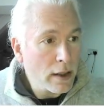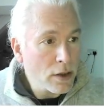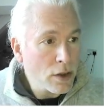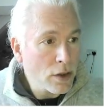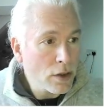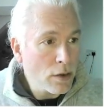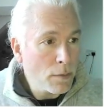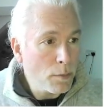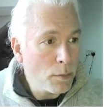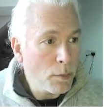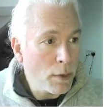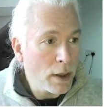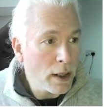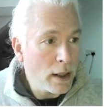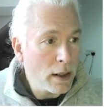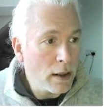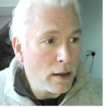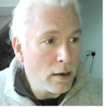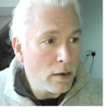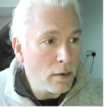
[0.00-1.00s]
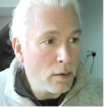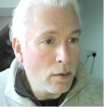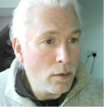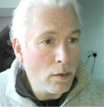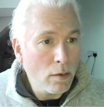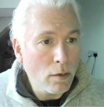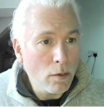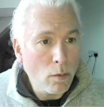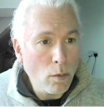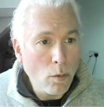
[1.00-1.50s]
should be
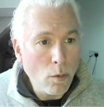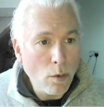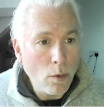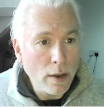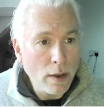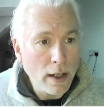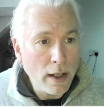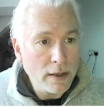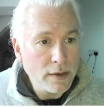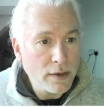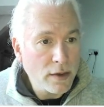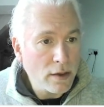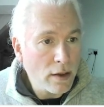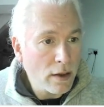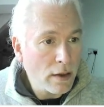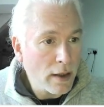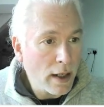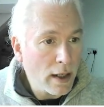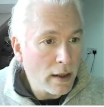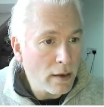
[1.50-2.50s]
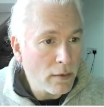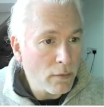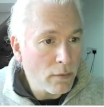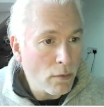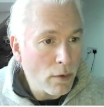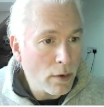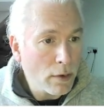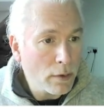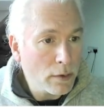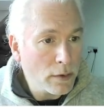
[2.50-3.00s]
one less than our count of
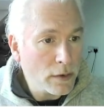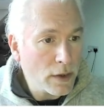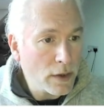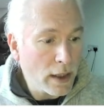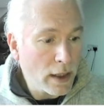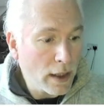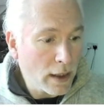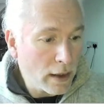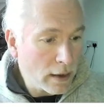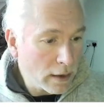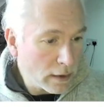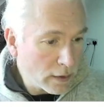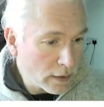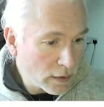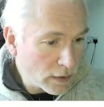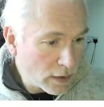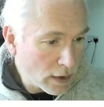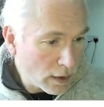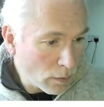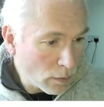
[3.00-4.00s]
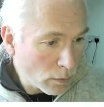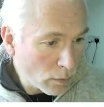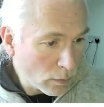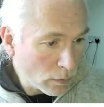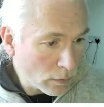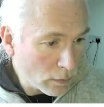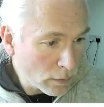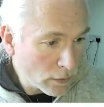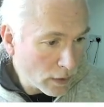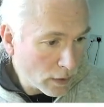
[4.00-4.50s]
rows in SQL.
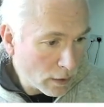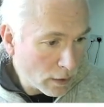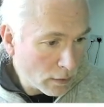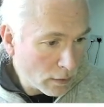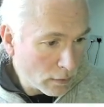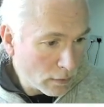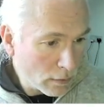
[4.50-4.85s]
So,